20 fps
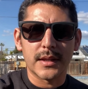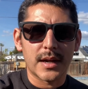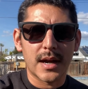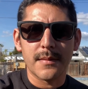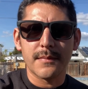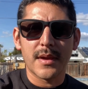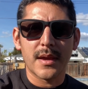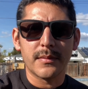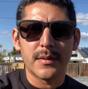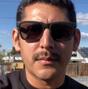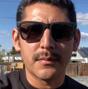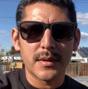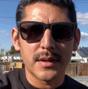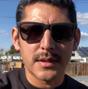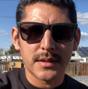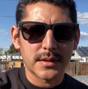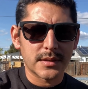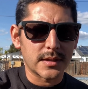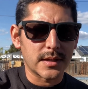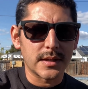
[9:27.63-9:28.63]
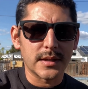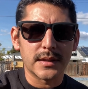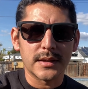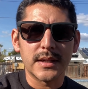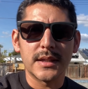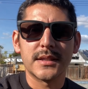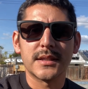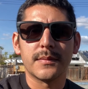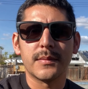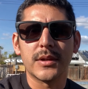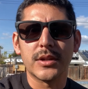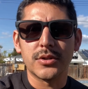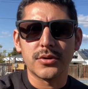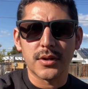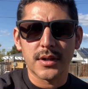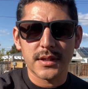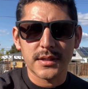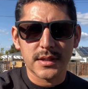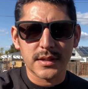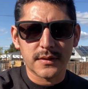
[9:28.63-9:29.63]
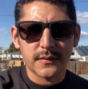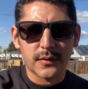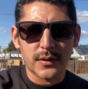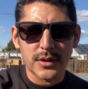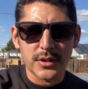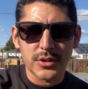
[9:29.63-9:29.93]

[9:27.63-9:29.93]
I maybe missed that needs to be addressed as far